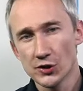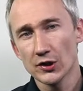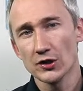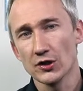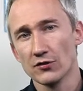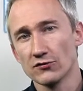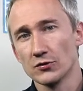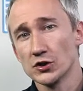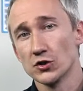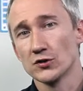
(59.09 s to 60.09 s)
you can use
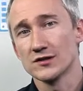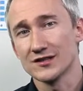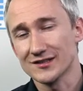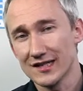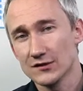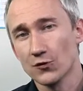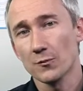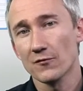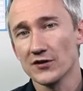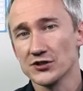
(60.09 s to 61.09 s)
to ensure the successful
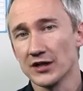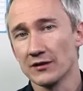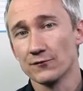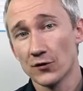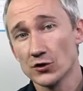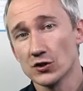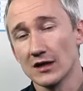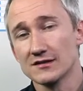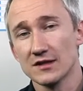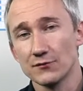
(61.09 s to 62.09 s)
provisioning of
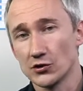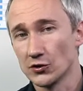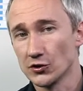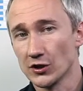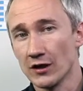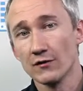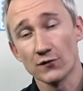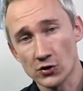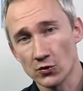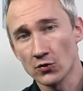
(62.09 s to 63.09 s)
virtualized infrastructure
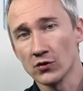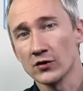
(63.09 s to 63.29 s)
for your